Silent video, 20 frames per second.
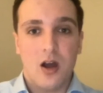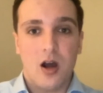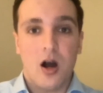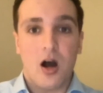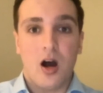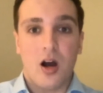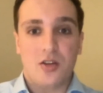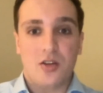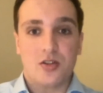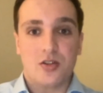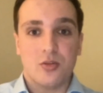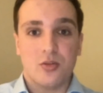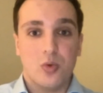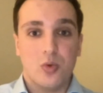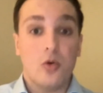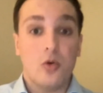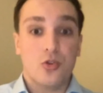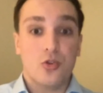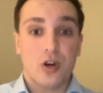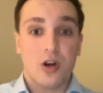Arsenal
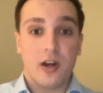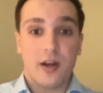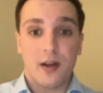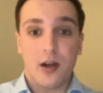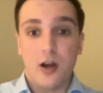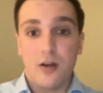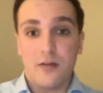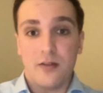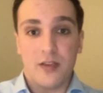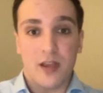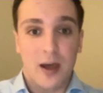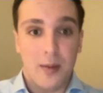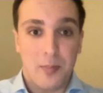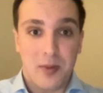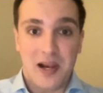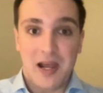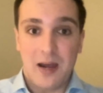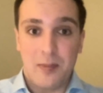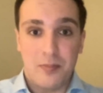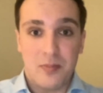will try and go for their
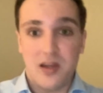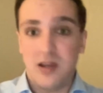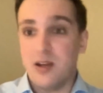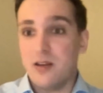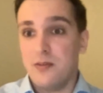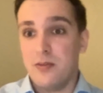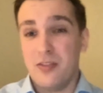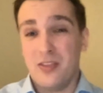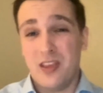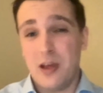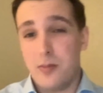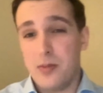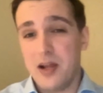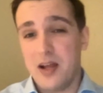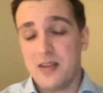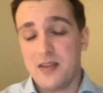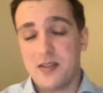plan B and their plan